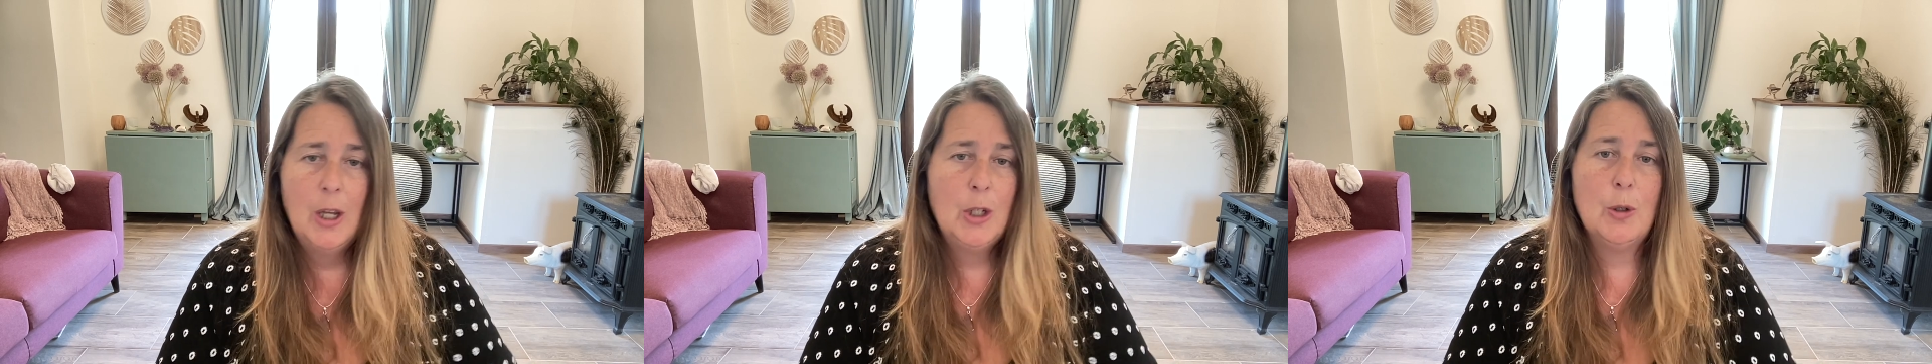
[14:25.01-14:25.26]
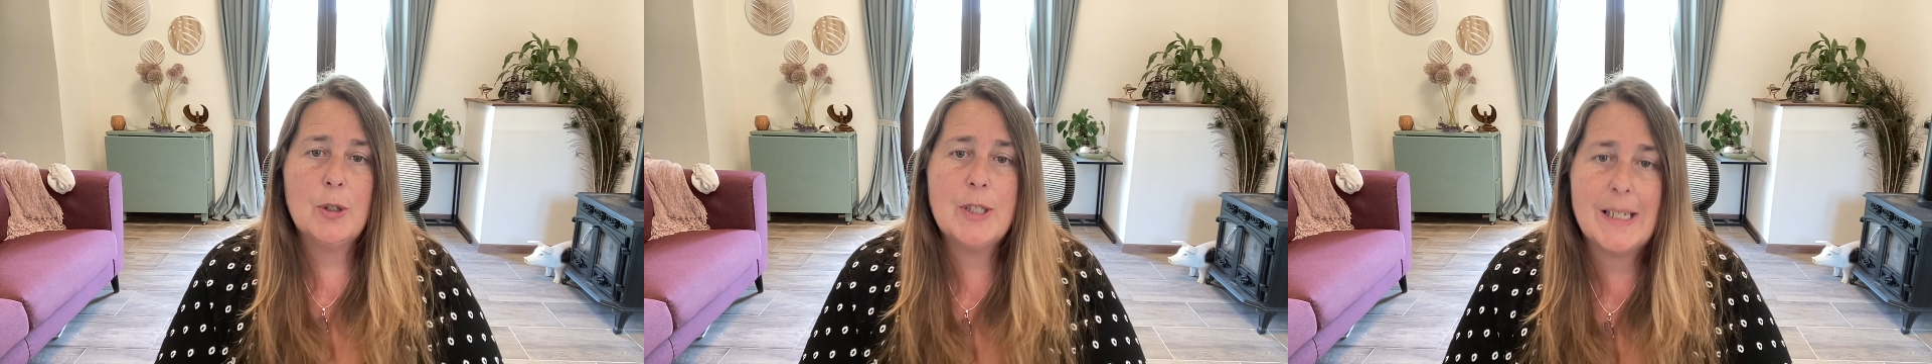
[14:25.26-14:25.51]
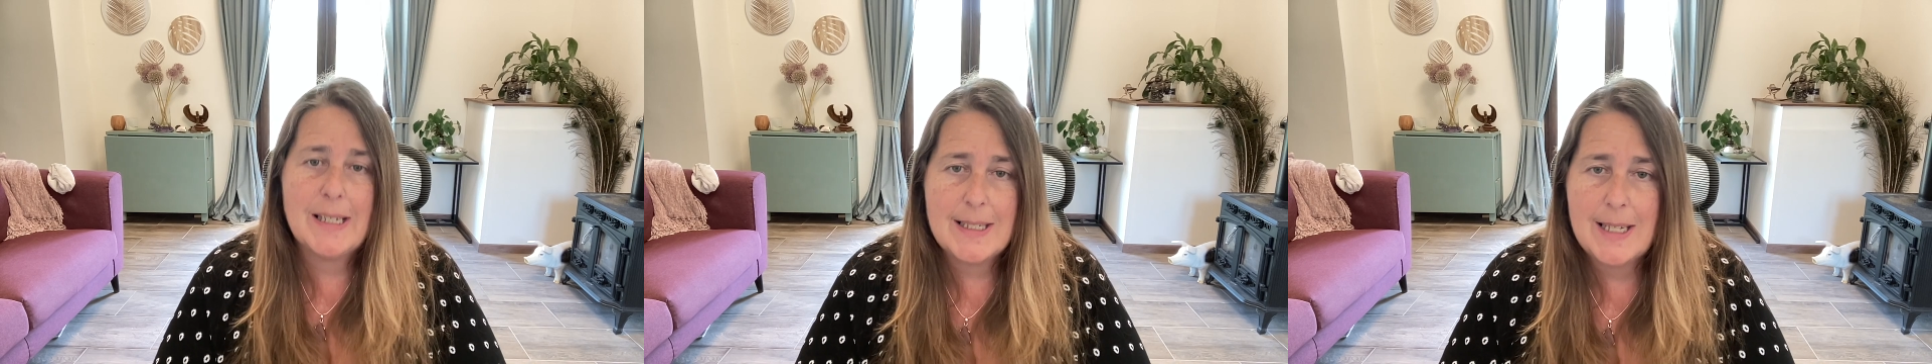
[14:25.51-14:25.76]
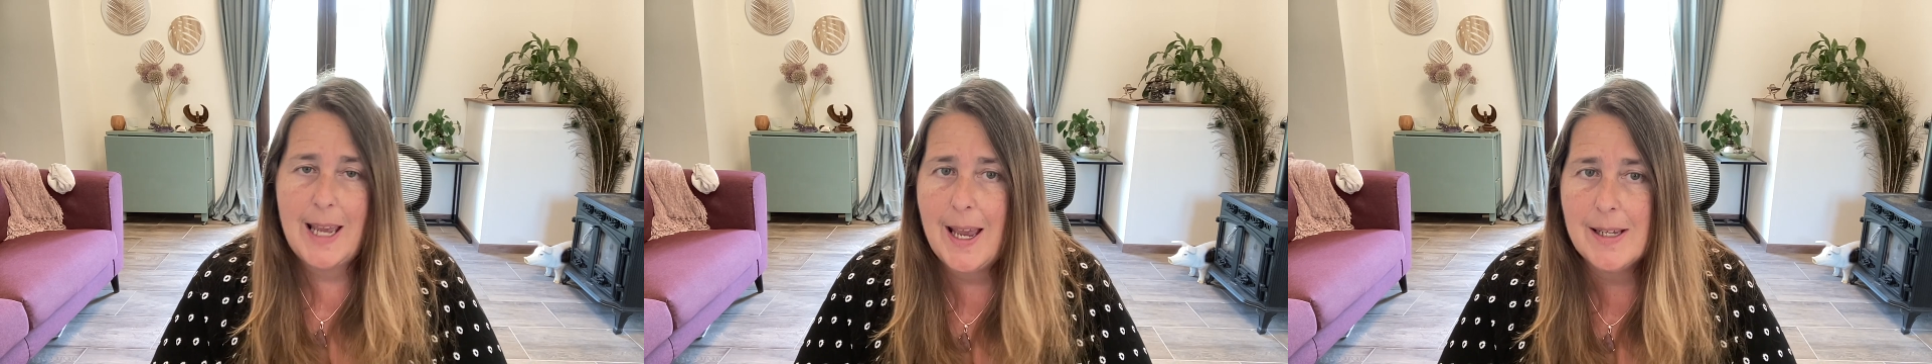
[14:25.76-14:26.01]
your
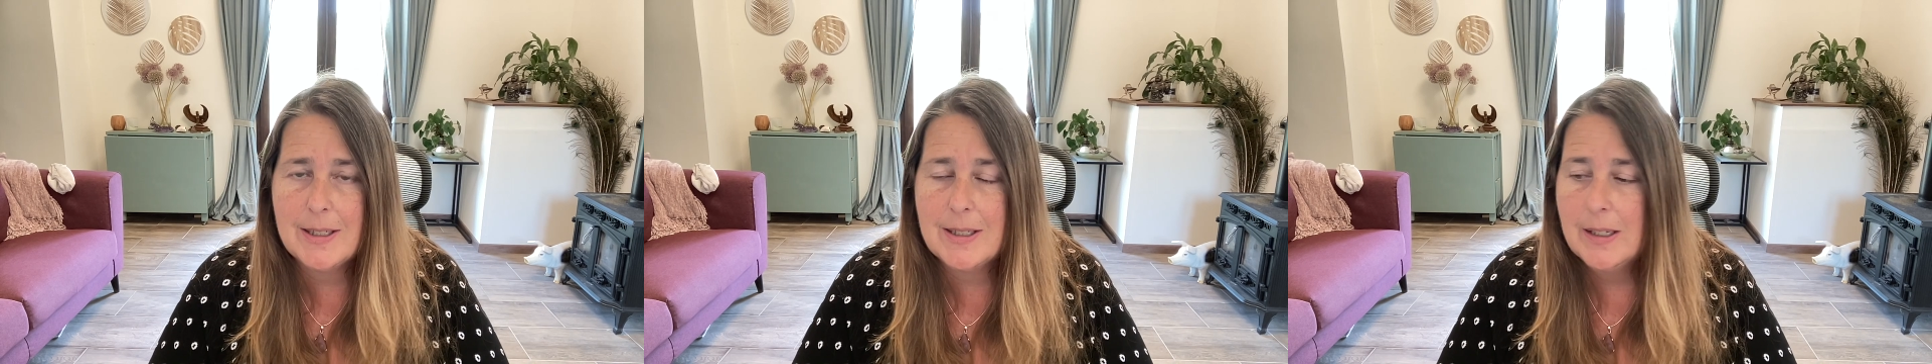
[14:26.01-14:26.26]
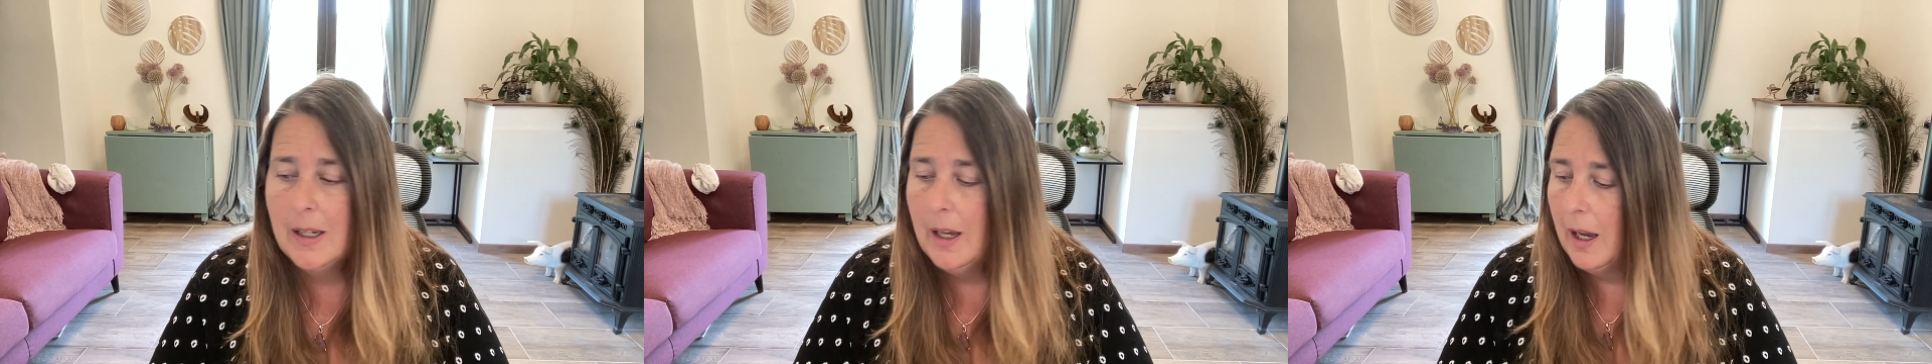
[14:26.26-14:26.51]
success,